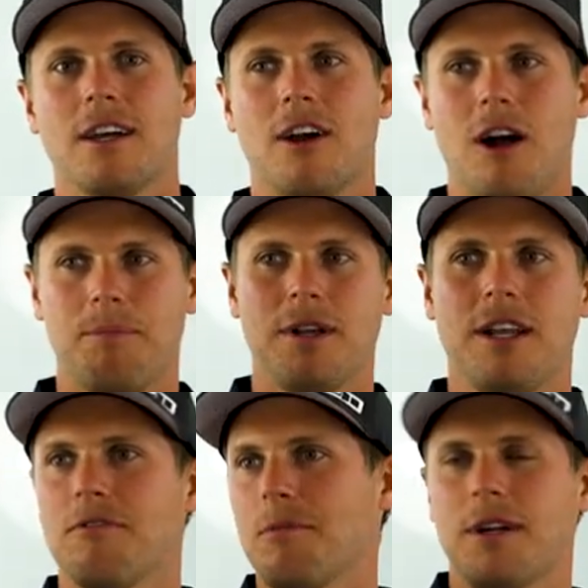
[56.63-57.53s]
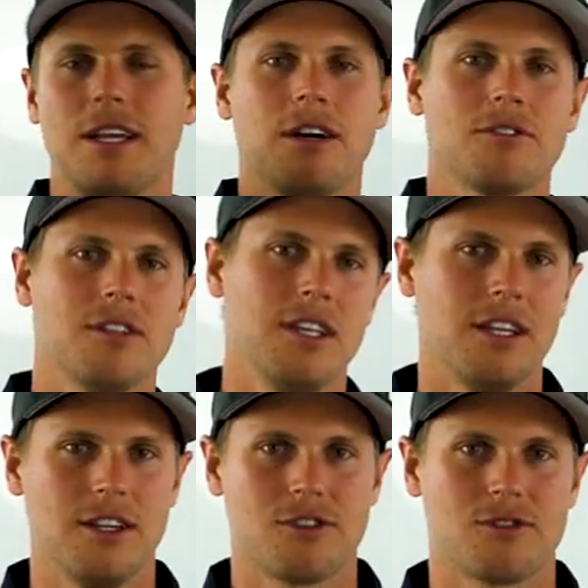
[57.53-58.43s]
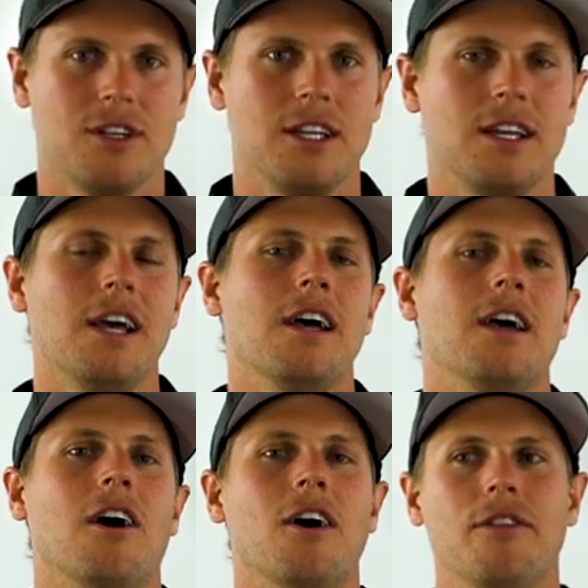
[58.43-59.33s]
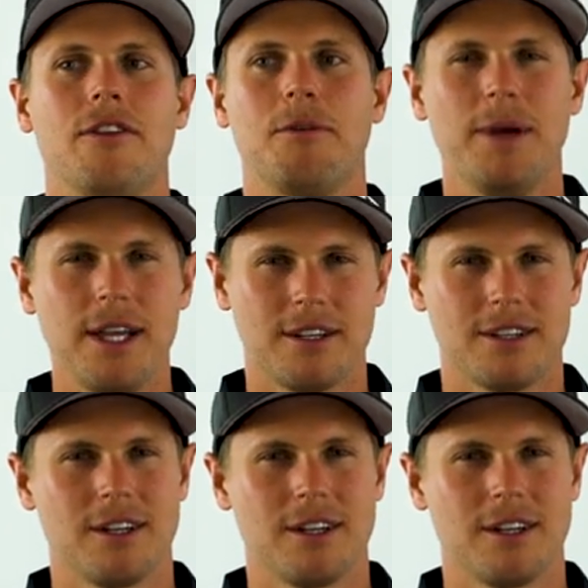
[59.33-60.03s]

copied everybody else in the industry on their pitch.